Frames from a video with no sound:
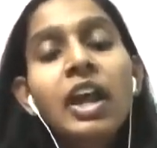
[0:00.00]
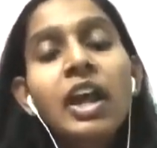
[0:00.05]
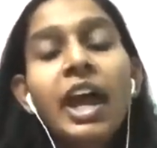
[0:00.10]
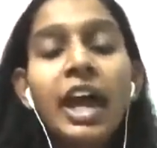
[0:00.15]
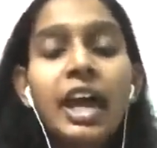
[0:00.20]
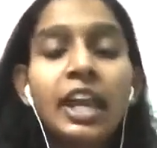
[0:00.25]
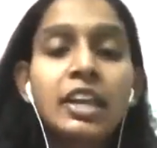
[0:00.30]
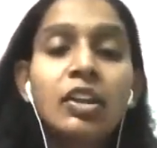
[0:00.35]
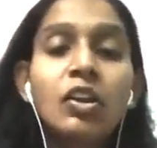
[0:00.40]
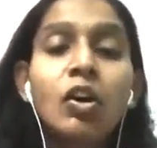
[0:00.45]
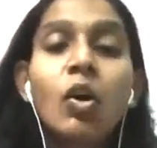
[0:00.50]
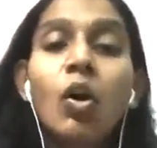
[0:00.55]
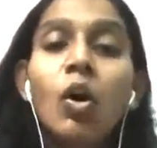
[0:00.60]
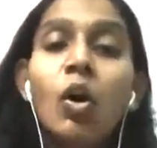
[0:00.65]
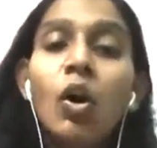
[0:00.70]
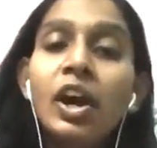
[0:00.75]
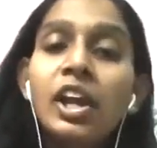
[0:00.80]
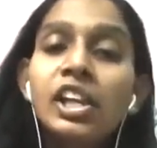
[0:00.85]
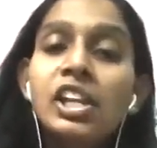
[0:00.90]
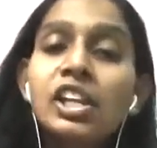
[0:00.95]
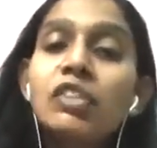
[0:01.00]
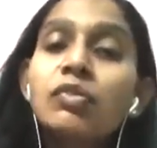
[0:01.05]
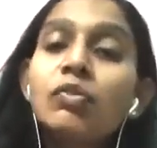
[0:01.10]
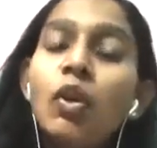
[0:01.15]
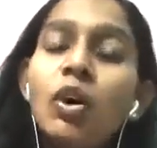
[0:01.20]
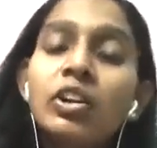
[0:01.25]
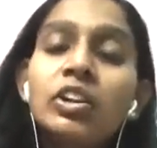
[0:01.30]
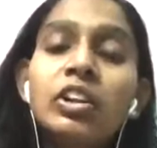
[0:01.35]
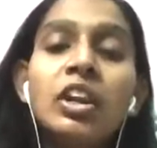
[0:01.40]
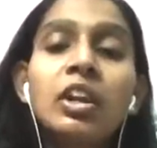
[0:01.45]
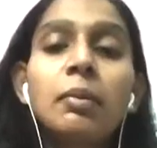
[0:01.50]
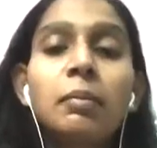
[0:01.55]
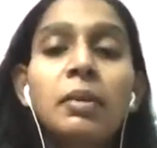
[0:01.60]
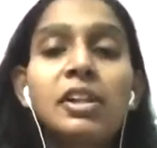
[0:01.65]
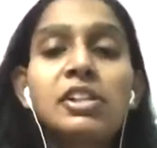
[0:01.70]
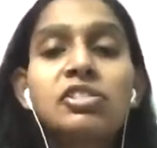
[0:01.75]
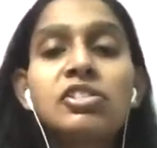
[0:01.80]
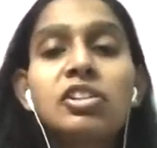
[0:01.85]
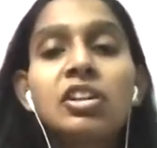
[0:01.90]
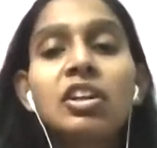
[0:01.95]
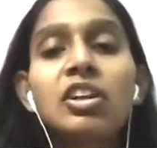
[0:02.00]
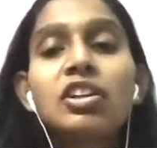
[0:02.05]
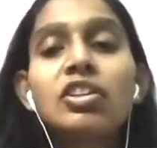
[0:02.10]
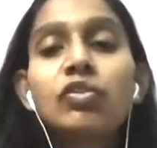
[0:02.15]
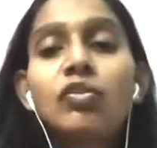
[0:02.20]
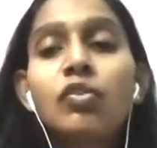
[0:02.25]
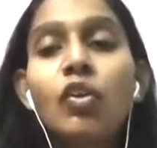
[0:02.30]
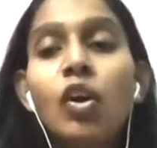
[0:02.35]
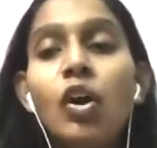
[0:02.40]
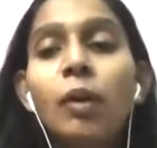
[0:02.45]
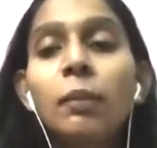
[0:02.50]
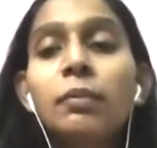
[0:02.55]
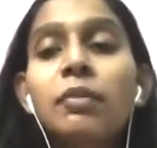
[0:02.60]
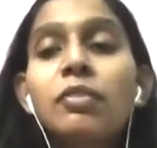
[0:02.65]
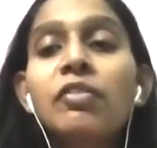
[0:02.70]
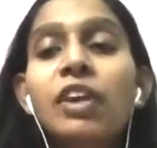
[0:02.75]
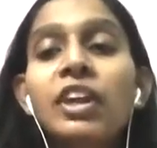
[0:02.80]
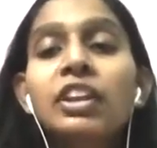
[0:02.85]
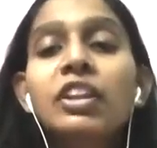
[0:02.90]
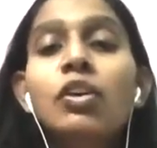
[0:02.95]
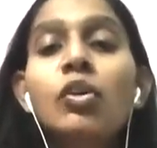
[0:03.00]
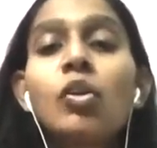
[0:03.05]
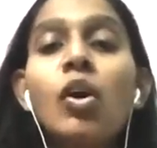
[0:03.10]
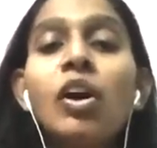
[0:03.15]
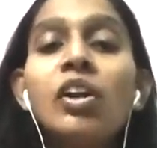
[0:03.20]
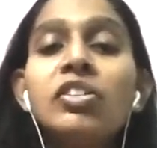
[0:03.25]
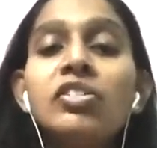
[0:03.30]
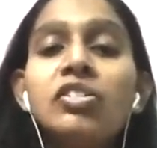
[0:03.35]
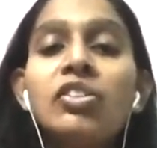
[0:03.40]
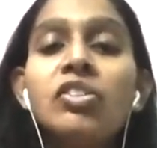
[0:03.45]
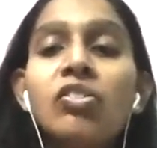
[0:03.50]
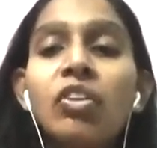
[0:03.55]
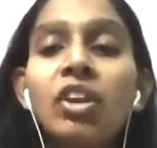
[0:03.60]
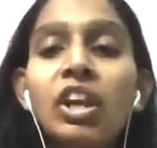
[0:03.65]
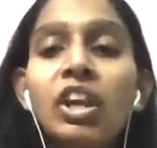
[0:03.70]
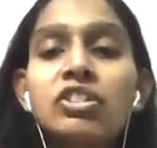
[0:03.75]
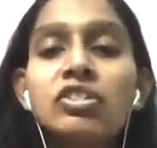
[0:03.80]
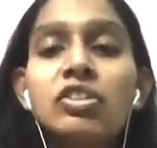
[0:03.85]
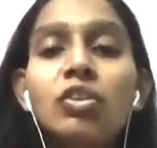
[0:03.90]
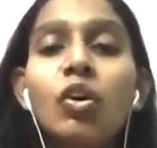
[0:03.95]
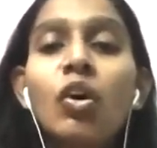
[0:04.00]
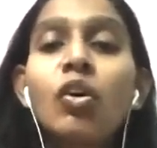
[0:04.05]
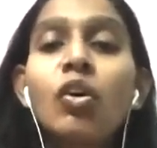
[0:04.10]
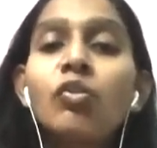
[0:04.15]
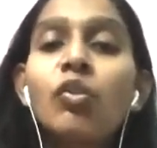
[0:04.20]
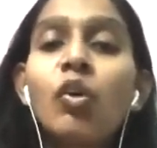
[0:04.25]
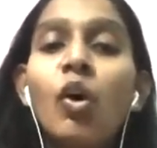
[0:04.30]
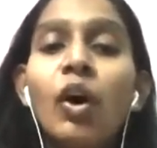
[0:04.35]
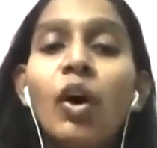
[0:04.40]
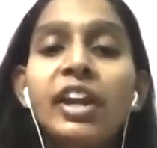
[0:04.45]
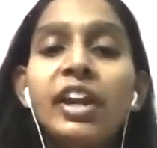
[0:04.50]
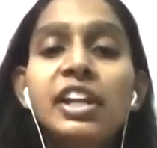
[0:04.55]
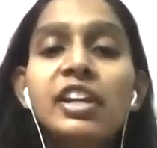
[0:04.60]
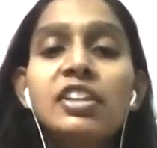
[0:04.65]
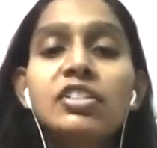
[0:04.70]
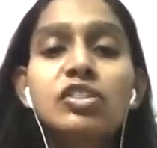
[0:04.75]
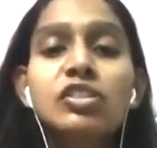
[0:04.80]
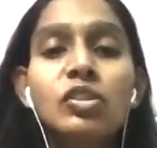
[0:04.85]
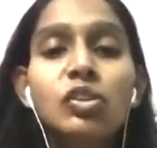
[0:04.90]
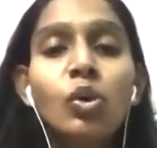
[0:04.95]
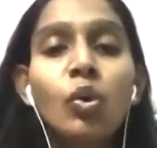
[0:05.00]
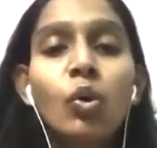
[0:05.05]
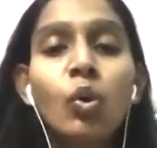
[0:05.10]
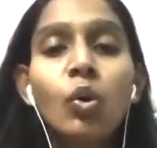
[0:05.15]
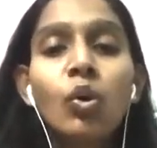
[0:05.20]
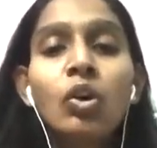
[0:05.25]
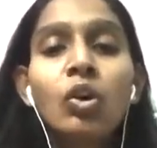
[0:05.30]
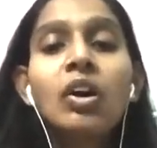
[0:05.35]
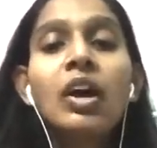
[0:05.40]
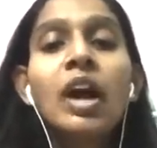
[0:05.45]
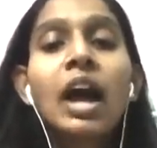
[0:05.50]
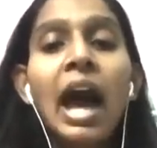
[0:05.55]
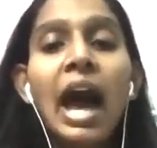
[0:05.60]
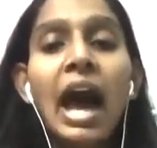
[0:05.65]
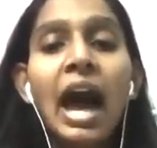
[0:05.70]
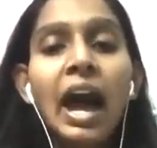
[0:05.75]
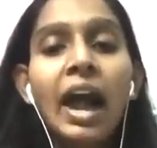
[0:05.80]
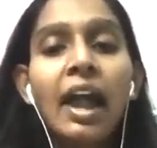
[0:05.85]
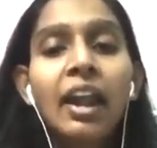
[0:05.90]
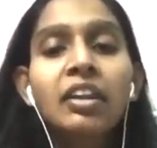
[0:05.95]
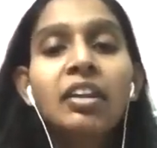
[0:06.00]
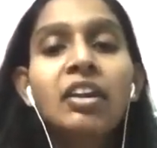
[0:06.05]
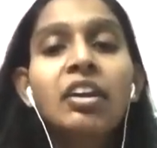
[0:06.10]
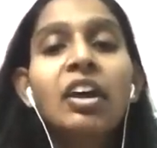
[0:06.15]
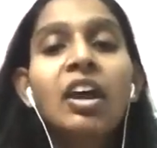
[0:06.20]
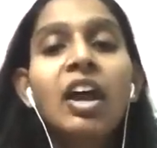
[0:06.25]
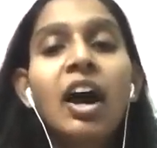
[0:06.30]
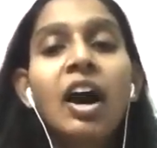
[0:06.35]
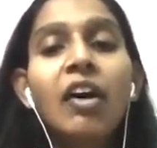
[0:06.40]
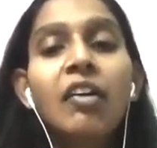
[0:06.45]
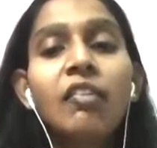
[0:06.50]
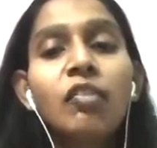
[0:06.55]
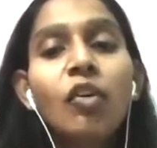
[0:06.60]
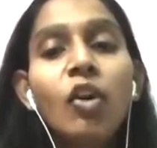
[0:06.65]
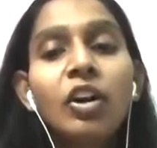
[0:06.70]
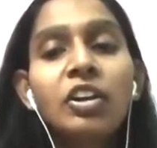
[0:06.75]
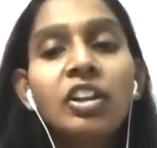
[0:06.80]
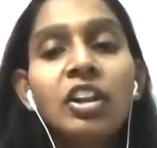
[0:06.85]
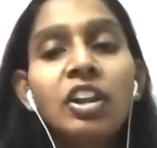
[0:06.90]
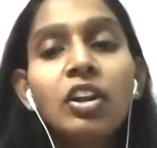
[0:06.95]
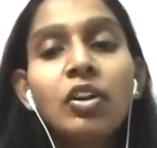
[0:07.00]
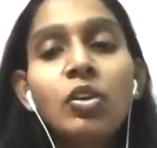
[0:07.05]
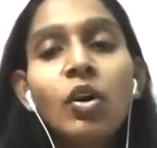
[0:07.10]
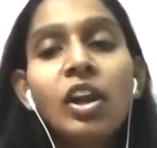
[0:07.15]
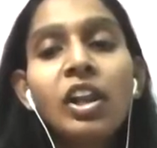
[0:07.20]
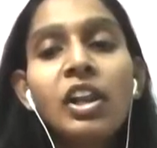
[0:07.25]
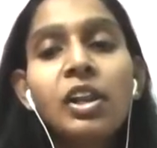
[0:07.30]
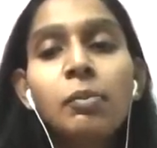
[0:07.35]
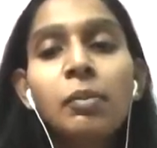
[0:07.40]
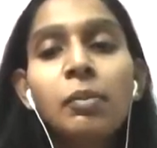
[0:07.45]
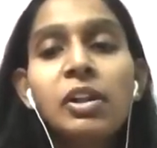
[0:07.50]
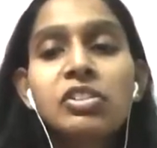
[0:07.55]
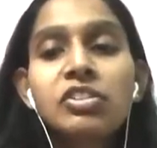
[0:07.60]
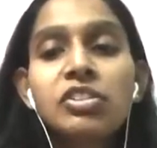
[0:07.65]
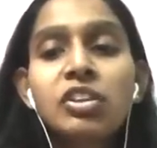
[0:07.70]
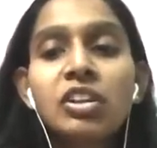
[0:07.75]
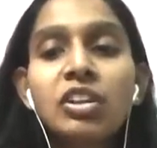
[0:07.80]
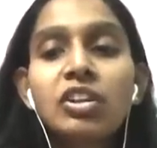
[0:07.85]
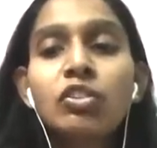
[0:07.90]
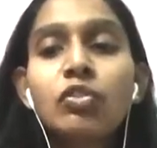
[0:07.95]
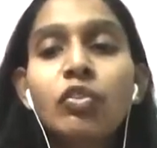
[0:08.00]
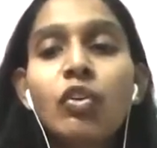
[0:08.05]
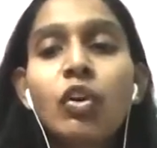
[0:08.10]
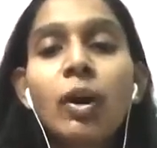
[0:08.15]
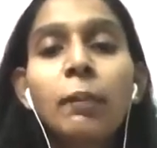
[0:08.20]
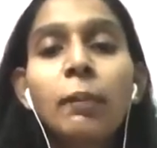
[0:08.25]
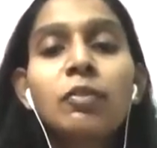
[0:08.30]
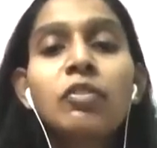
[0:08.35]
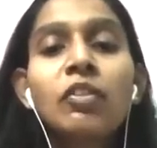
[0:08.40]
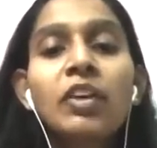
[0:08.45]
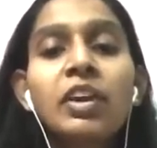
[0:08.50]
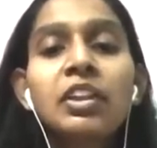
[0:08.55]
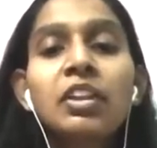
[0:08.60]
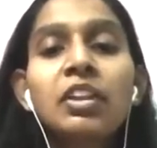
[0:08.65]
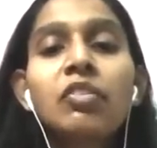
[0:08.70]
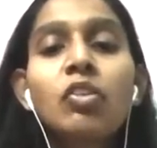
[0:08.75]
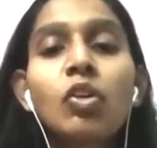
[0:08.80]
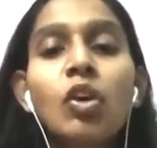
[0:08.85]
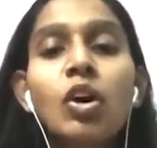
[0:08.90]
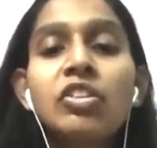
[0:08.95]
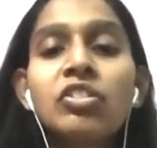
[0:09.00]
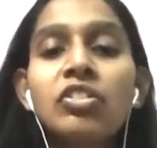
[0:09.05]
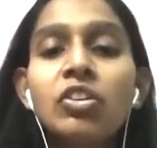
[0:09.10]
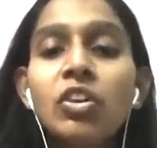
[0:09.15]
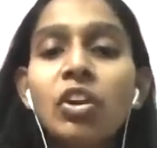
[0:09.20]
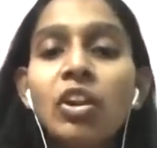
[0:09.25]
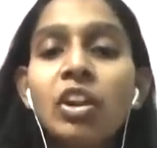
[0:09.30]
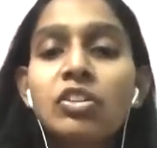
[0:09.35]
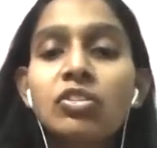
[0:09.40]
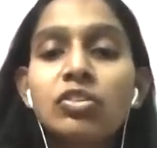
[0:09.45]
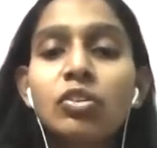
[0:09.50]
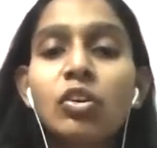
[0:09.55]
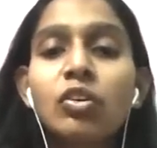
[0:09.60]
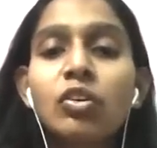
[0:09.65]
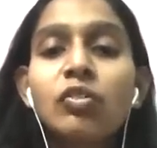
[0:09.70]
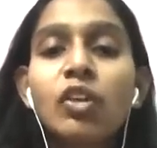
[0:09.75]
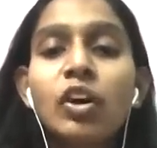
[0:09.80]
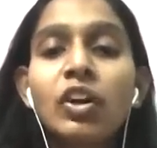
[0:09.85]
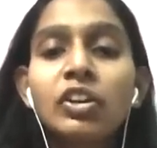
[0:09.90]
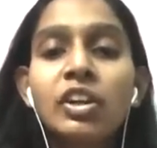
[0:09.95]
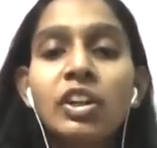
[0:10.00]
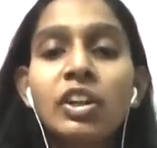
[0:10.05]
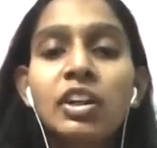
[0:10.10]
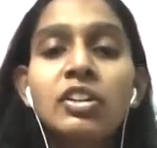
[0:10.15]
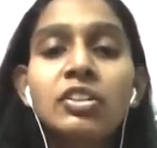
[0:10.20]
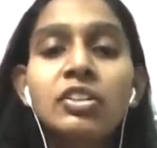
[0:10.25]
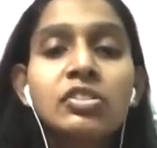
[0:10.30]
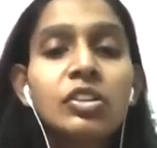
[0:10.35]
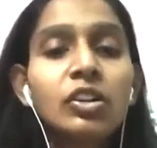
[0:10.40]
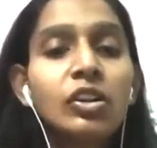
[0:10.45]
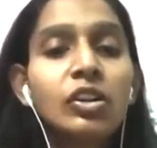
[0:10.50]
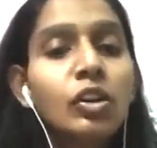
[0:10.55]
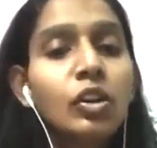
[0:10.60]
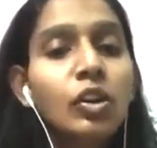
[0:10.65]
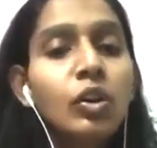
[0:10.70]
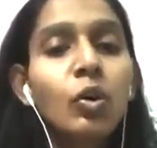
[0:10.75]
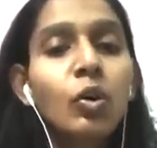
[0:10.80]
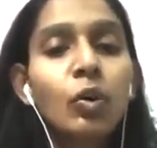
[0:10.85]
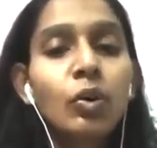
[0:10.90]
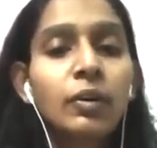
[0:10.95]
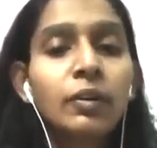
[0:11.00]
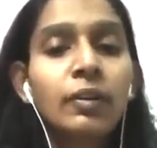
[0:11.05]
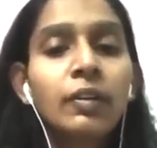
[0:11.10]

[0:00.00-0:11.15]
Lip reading: An oil in water emulsion is formed when the concentration of oil is low, and a water in oil emulsion is formed when the concentration of water is low.